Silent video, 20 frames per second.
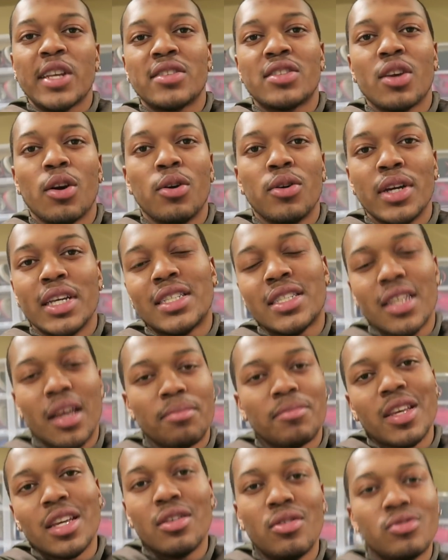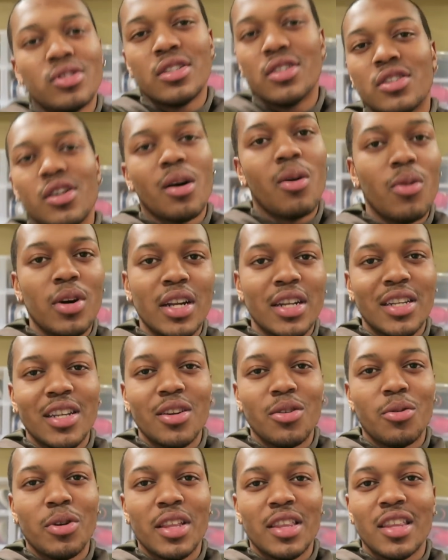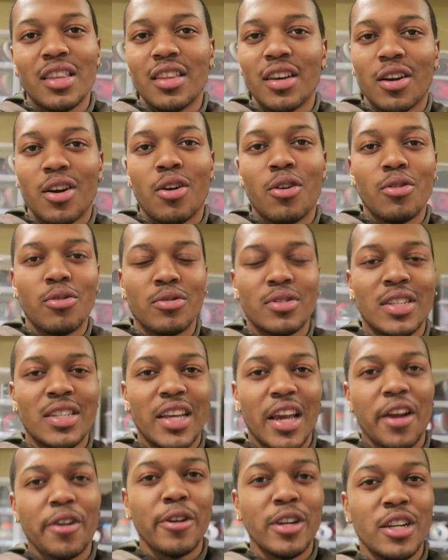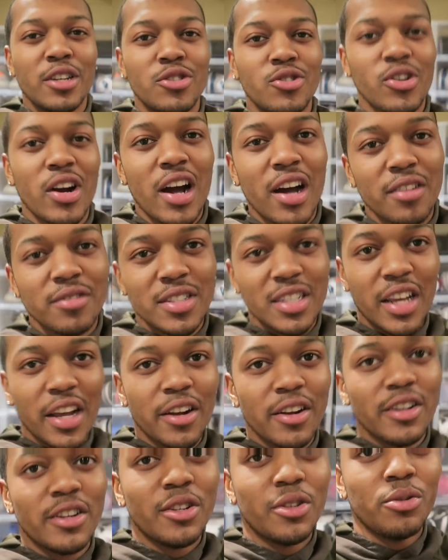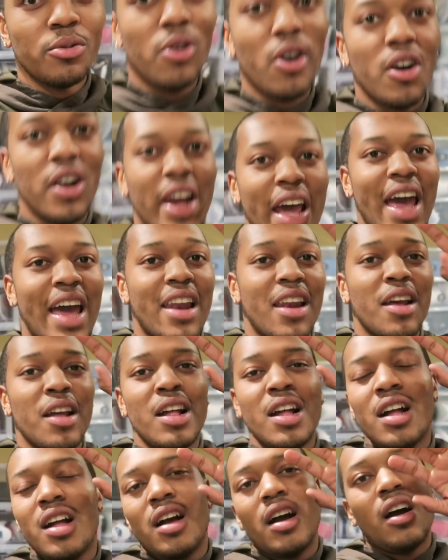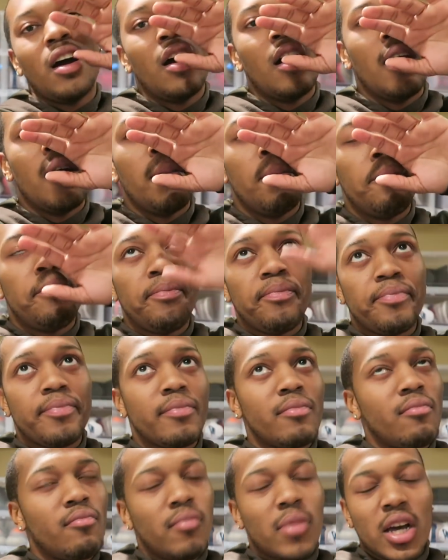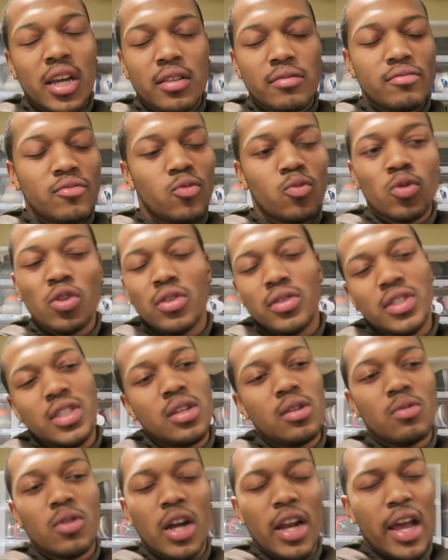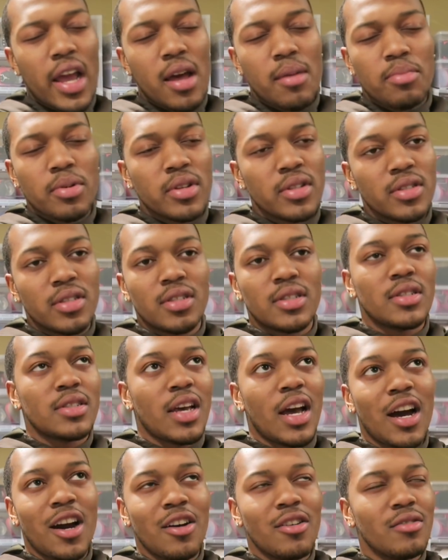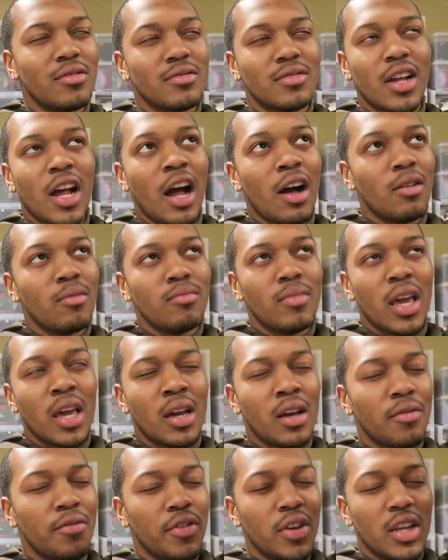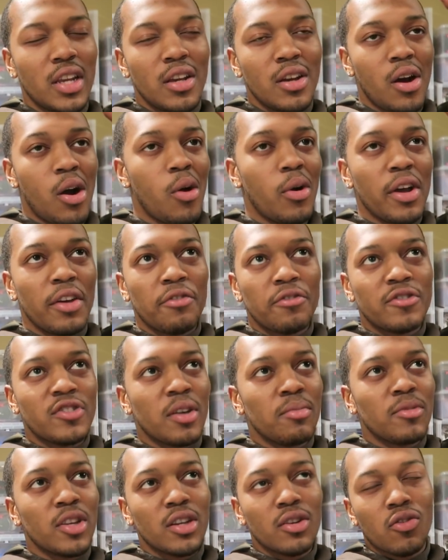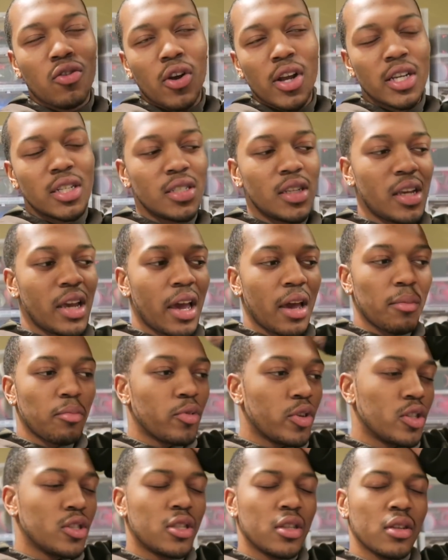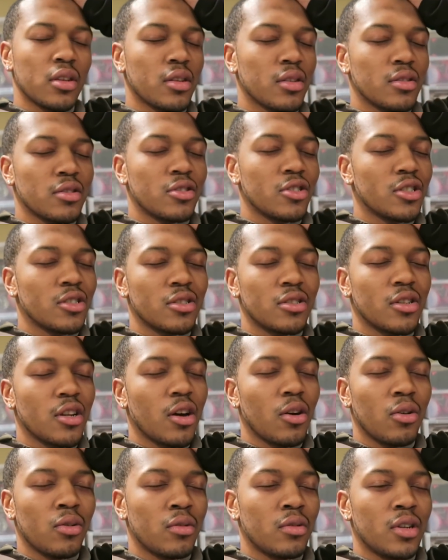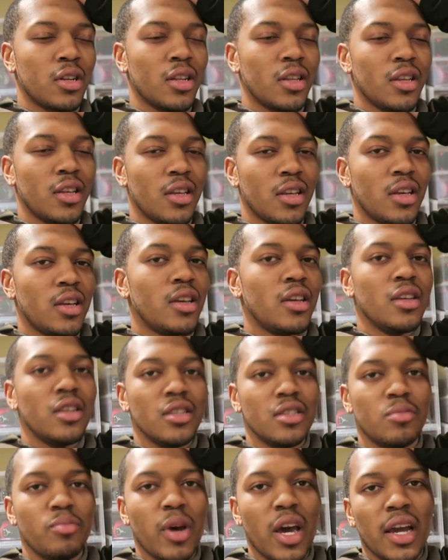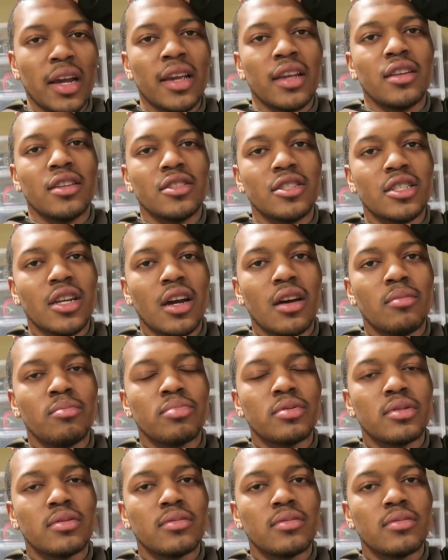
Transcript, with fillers: so it's something you just don't want to deal with in the cold scary to drive scary to do all that um, but we'll see what happens i'll i'll make a video if something crazy happens just know it's back in the shop